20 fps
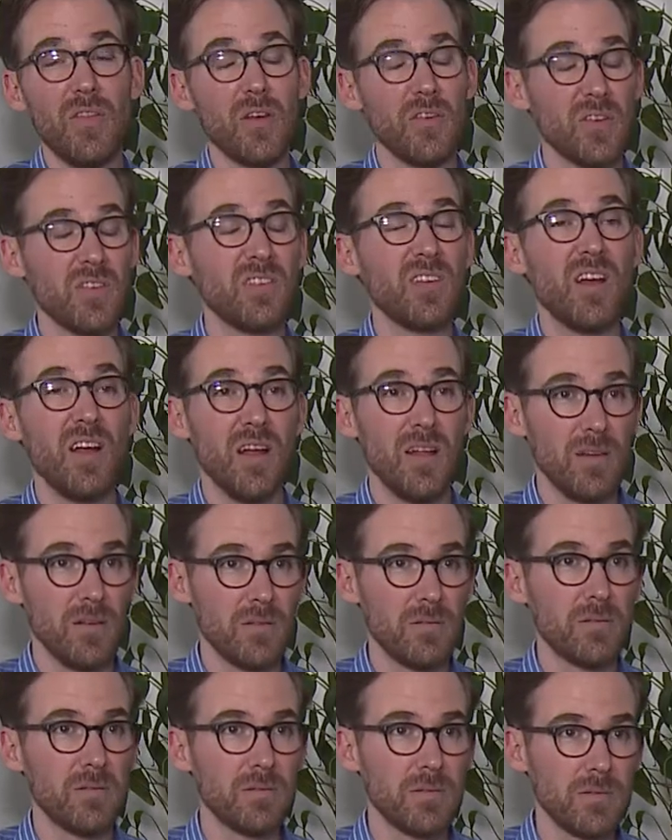There's a ton.
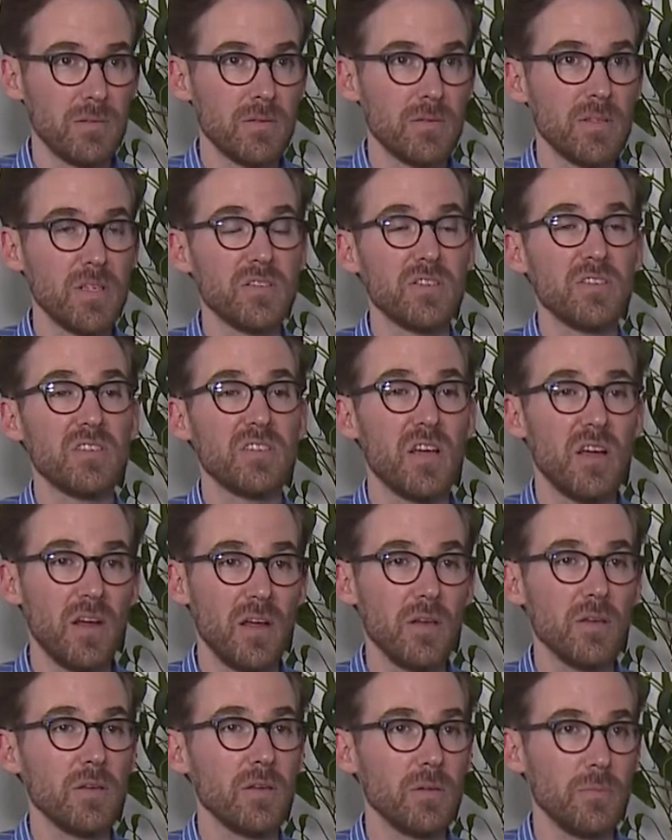There's a
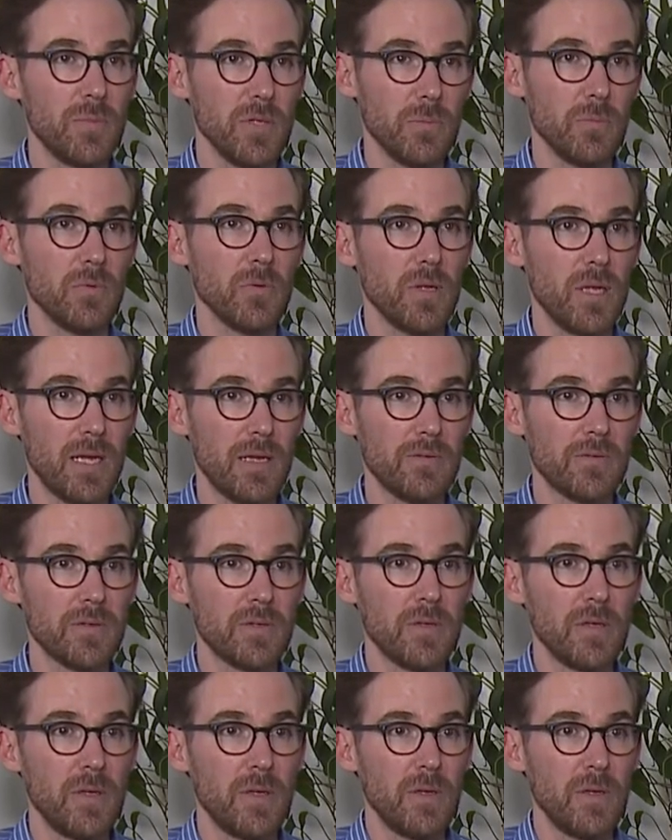ton of good people left.